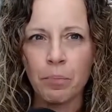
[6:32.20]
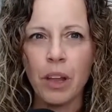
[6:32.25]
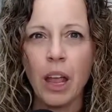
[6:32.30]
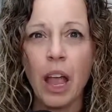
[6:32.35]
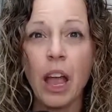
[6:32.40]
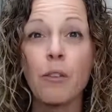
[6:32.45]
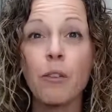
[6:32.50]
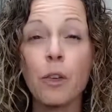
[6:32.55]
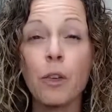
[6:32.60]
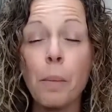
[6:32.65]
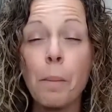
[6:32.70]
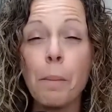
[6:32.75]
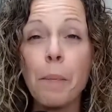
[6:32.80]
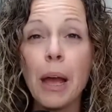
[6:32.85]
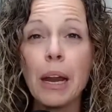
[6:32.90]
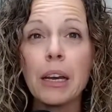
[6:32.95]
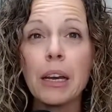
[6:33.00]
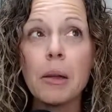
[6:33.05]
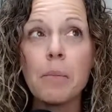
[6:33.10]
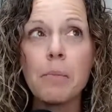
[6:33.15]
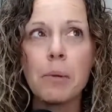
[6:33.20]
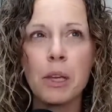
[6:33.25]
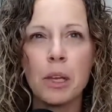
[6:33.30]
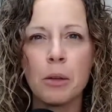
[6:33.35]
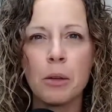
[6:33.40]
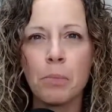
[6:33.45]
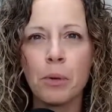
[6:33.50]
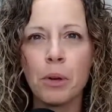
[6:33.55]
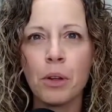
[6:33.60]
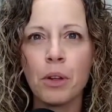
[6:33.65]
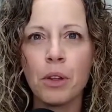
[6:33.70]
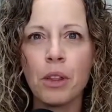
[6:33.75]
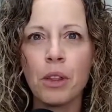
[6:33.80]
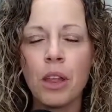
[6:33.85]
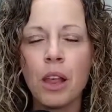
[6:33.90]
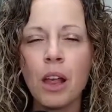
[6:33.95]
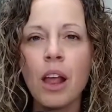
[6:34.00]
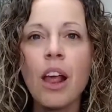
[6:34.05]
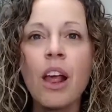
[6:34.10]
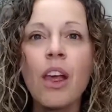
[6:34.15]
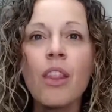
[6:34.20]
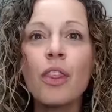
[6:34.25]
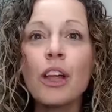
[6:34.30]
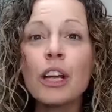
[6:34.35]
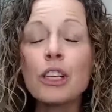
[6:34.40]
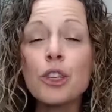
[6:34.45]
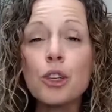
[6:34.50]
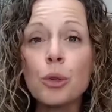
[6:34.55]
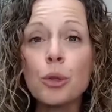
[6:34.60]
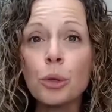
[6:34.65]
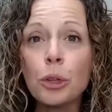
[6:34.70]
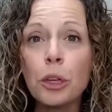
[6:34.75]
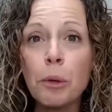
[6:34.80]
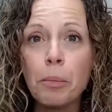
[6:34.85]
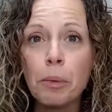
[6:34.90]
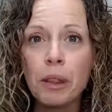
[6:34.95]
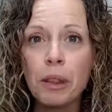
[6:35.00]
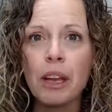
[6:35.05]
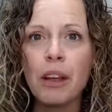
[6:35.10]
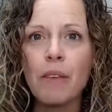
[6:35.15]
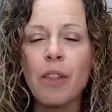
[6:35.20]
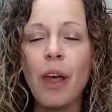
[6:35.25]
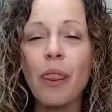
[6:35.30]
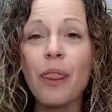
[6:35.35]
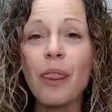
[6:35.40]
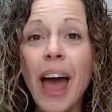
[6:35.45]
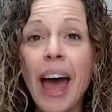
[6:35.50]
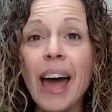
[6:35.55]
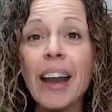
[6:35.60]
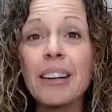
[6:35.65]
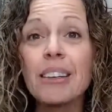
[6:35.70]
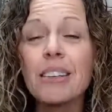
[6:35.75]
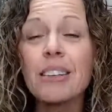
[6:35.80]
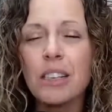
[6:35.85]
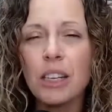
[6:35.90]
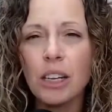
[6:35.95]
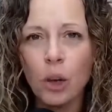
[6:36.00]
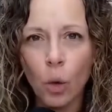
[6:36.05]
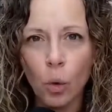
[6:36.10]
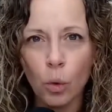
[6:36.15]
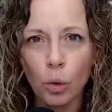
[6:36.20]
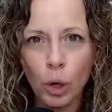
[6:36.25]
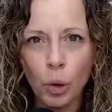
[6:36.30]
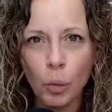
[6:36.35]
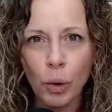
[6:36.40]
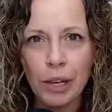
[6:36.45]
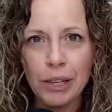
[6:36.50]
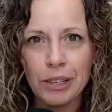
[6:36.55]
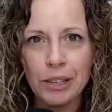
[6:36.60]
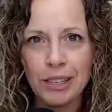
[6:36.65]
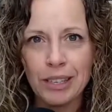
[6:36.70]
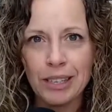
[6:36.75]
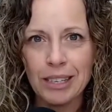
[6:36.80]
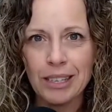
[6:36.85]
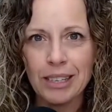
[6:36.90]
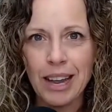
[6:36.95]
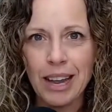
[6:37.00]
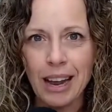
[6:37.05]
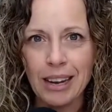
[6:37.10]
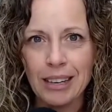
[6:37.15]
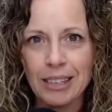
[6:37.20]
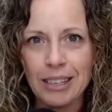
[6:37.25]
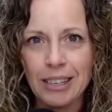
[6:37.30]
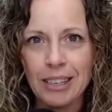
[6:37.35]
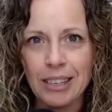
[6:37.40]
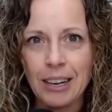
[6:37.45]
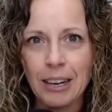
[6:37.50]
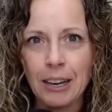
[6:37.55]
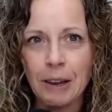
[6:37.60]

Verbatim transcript: And for many people, they truly believe that that is the only way to success.